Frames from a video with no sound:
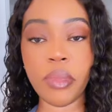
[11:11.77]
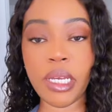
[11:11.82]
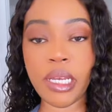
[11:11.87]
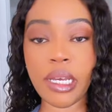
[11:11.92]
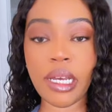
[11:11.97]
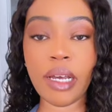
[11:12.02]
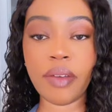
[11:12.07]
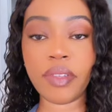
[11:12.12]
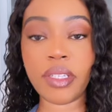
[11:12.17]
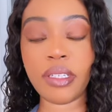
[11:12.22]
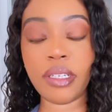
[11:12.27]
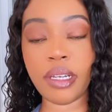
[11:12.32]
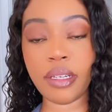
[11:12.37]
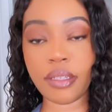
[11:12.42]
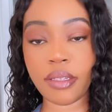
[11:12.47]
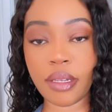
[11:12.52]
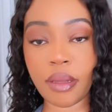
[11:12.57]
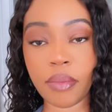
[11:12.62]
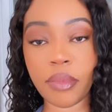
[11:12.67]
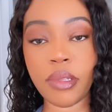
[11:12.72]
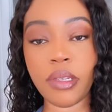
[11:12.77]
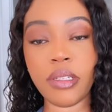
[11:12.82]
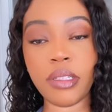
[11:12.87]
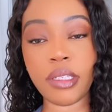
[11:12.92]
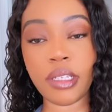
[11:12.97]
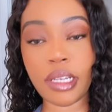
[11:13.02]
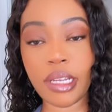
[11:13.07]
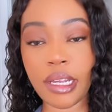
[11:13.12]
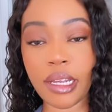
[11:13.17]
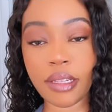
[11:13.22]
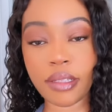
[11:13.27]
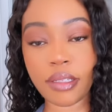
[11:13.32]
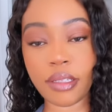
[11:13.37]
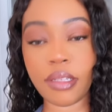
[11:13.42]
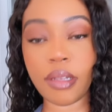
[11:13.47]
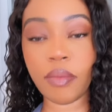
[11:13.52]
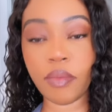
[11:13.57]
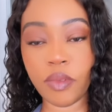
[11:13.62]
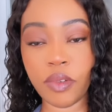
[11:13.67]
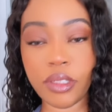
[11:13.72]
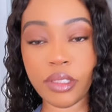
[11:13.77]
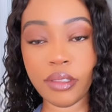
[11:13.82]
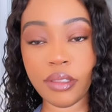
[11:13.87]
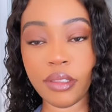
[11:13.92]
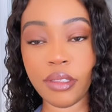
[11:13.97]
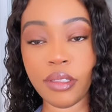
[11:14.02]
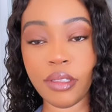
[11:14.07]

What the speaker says: have said something to hurt someone,